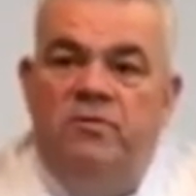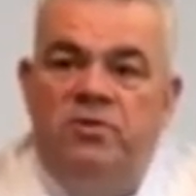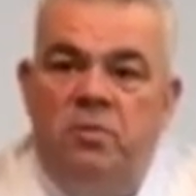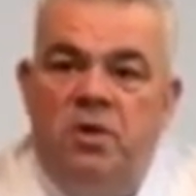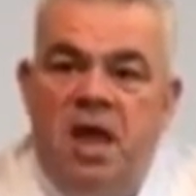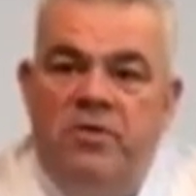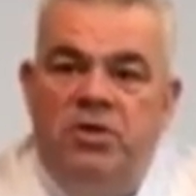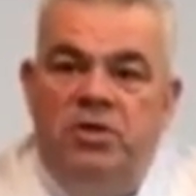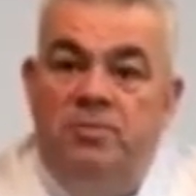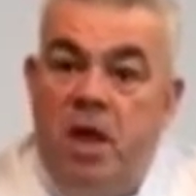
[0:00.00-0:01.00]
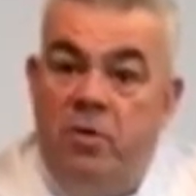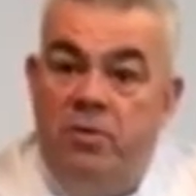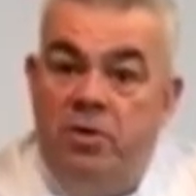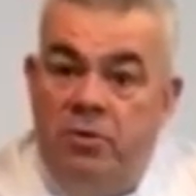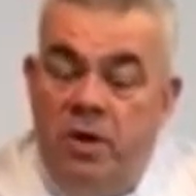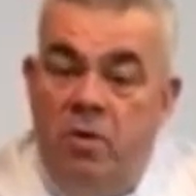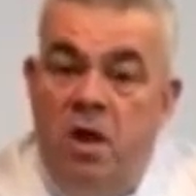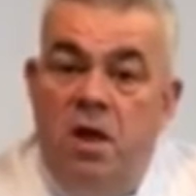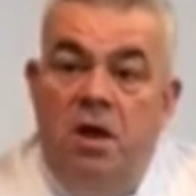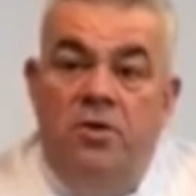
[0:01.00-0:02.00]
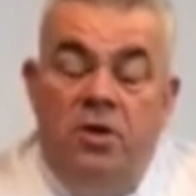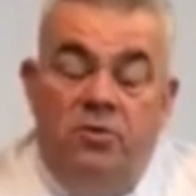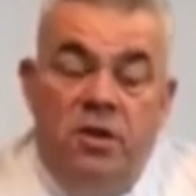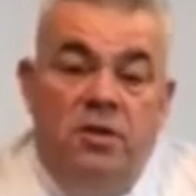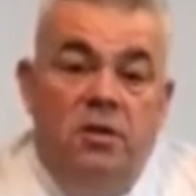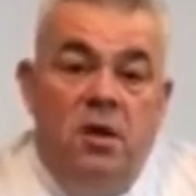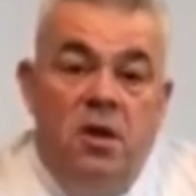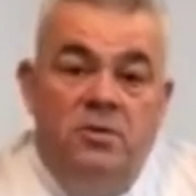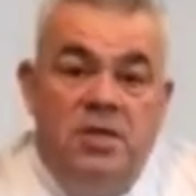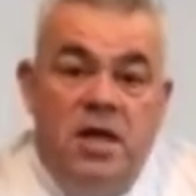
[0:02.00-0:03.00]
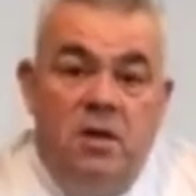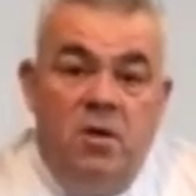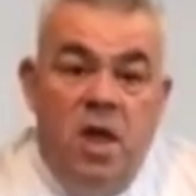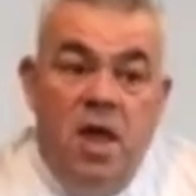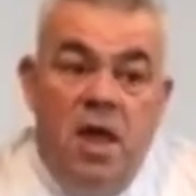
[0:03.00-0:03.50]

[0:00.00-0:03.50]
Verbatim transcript: of Tom Kerridge's Bar and Grill at the Corinthia Hotel.